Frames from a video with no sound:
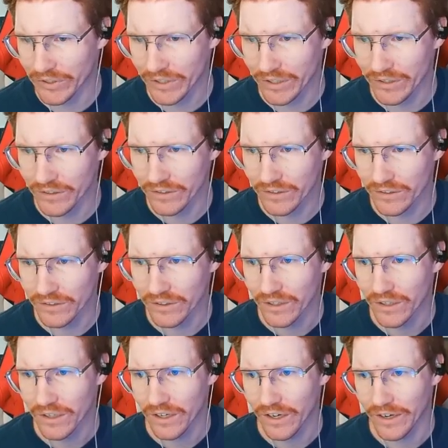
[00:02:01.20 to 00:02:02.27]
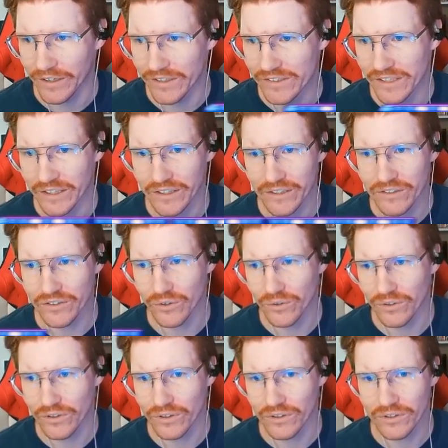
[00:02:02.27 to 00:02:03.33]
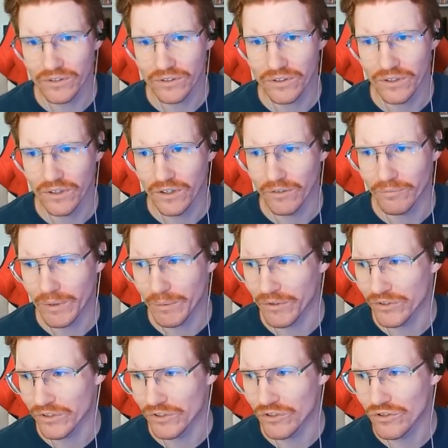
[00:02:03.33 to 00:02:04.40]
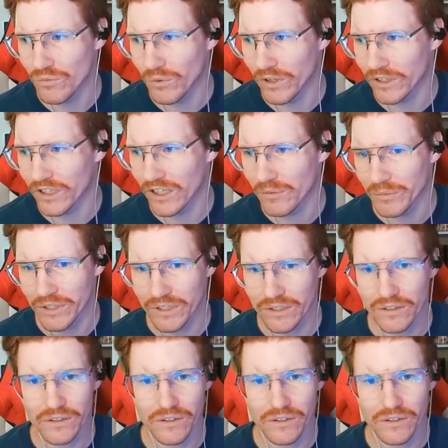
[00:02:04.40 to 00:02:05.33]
here, an Executor. Maybe there's a new one coming.